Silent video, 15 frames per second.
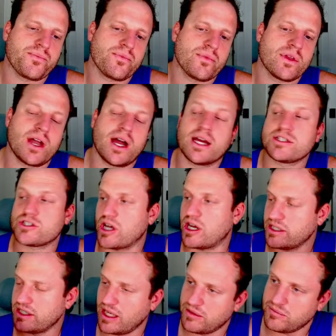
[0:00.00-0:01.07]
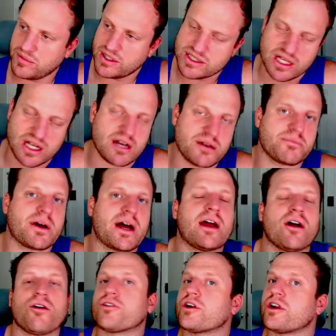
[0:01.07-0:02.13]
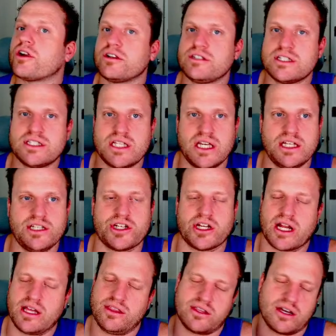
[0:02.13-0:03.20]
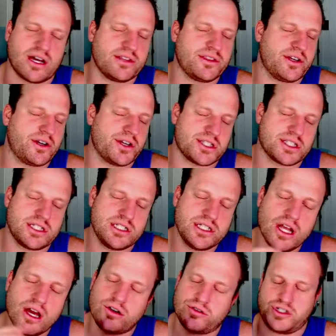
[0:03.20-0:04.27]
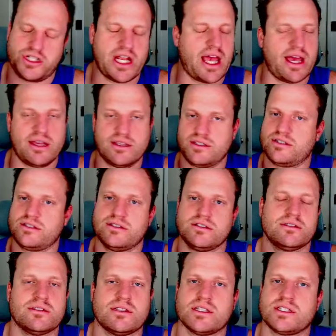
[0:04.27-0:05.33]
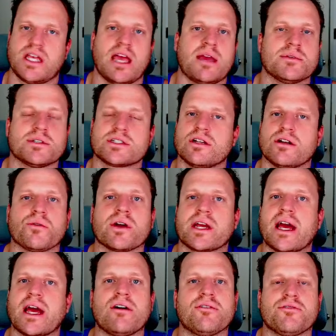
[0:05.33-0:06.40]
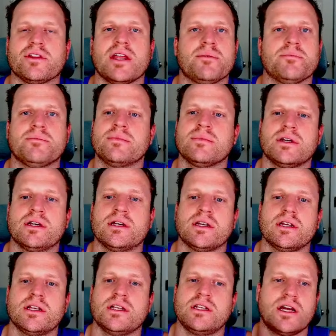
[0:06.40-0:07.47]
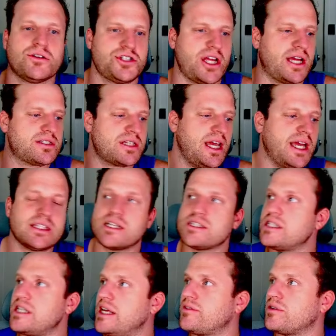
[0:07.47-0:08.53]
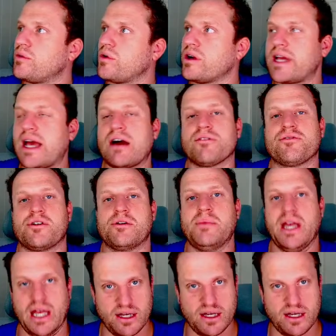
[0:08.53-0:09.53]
I saw the game being set up. I overheard the teach, and I thought there is no chance this game is going to work out for them. No chance. It doesn't even work out for me.